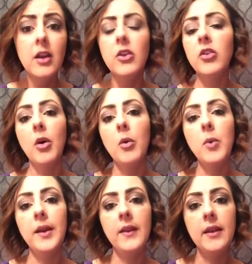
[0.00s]
So
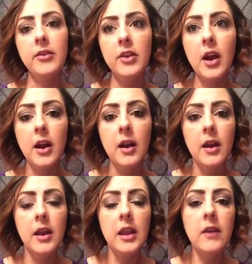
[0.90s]
when they start,
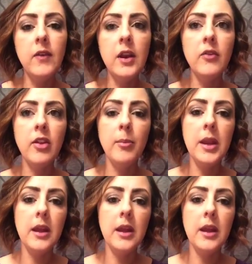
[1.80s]
even if somebody